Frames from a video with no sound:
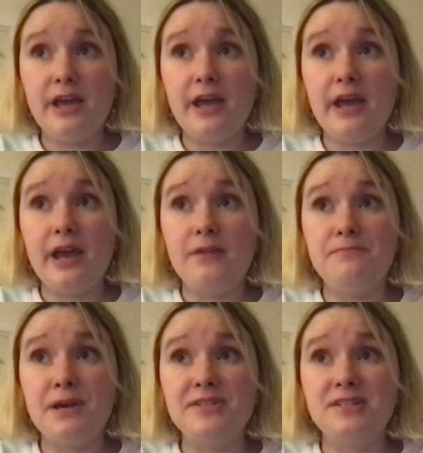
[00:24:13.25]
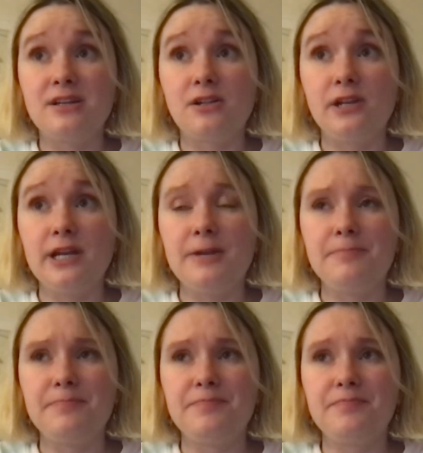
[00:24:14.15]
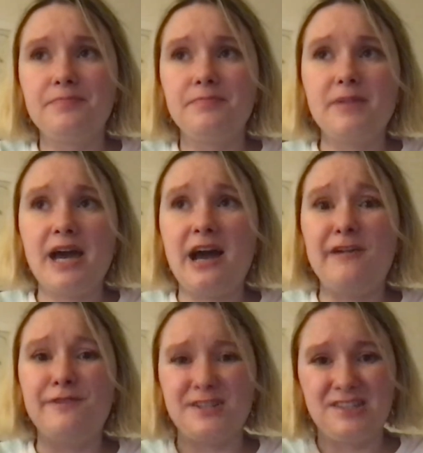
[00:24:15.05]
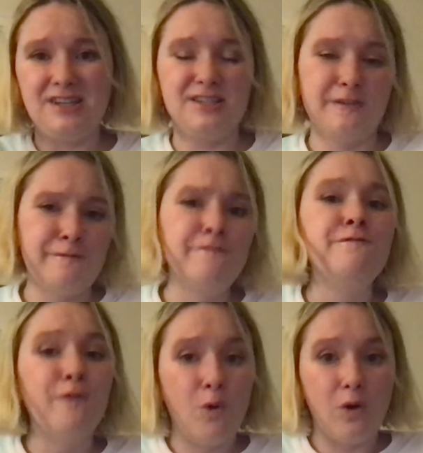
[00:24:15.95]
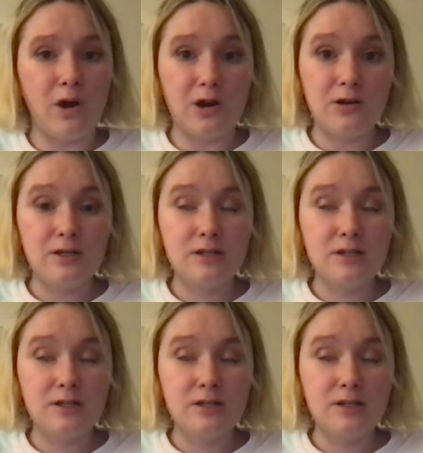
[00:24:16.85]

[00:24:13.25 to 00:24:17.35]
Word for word: and basically have a season 4